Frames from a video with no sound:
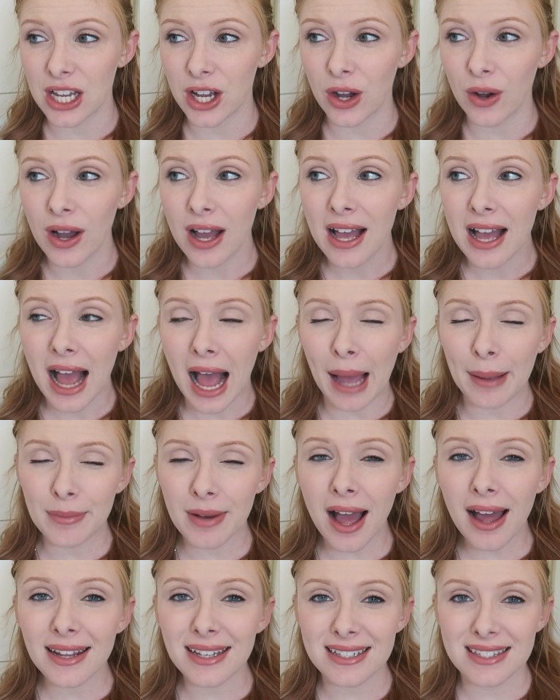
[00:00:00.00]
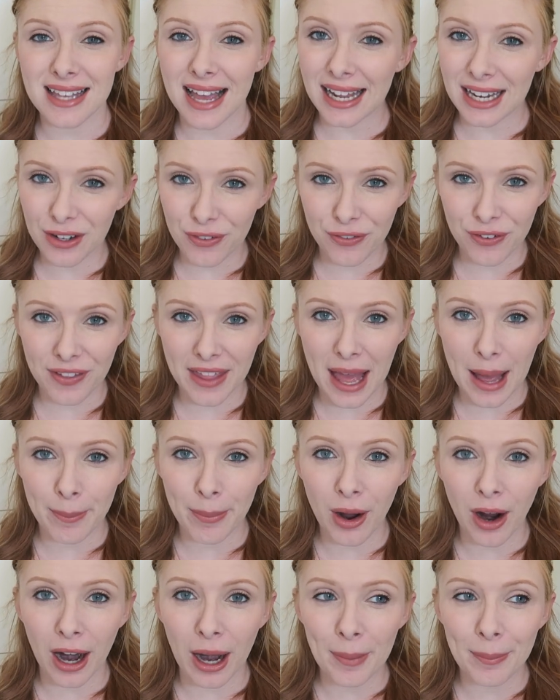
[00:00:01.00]
so I'm not excited for that
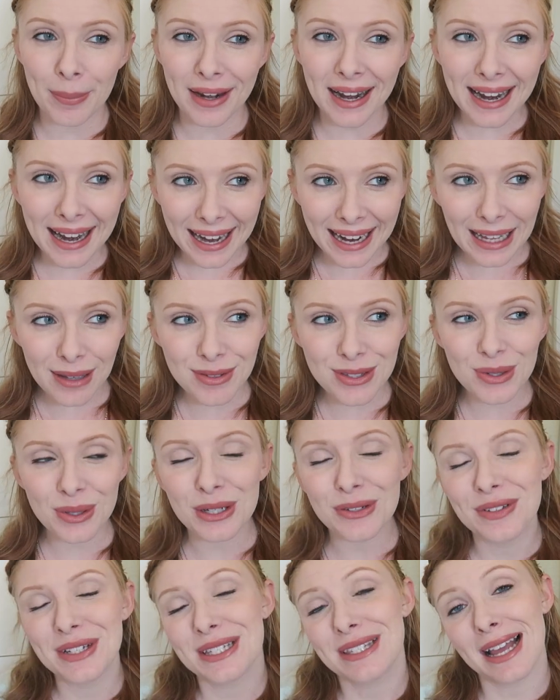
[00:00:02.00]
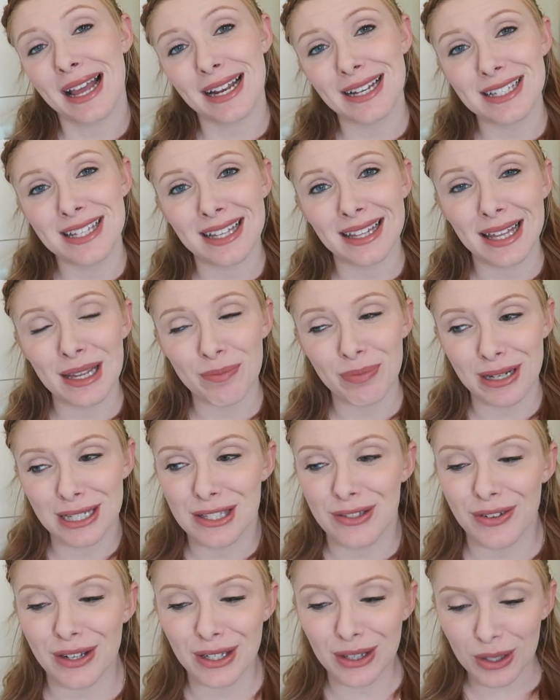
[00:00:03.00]
part, but I am sort of excited to like
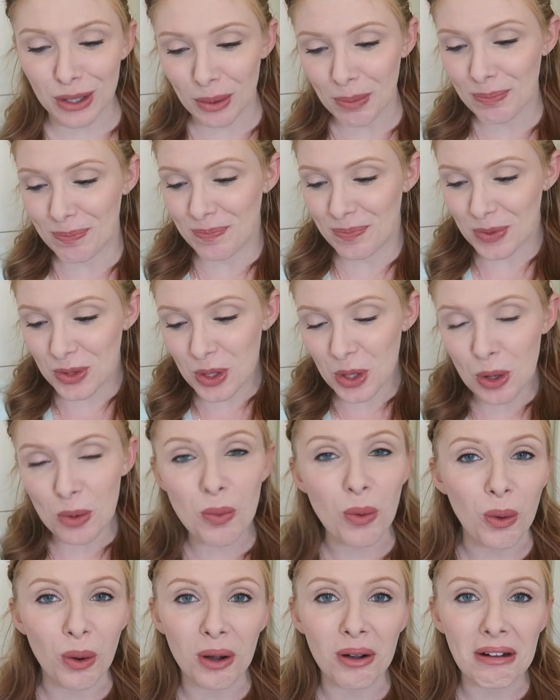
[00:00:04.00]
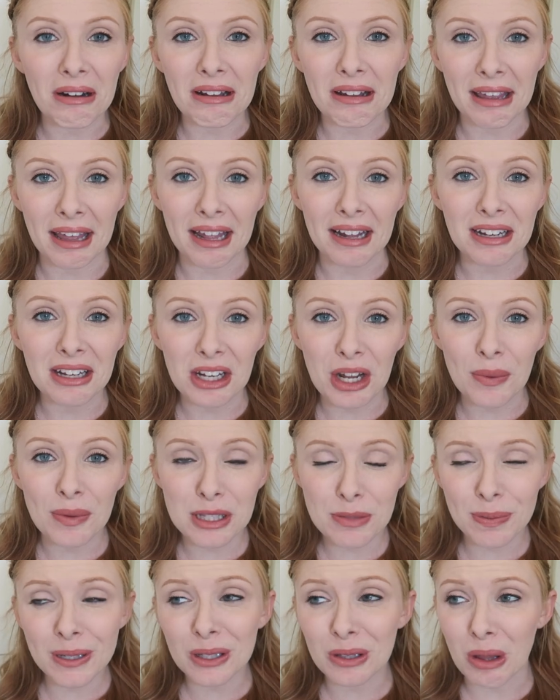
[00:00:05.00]
breastfeed a little newborn again. You know,
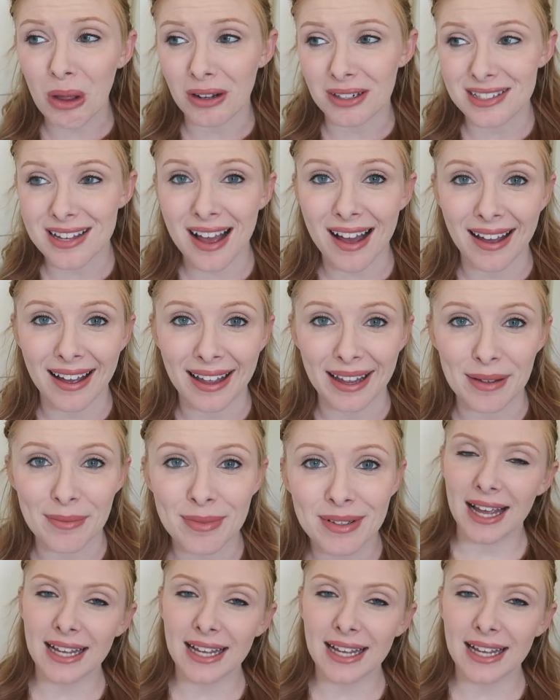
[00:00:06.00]
it's been a long time.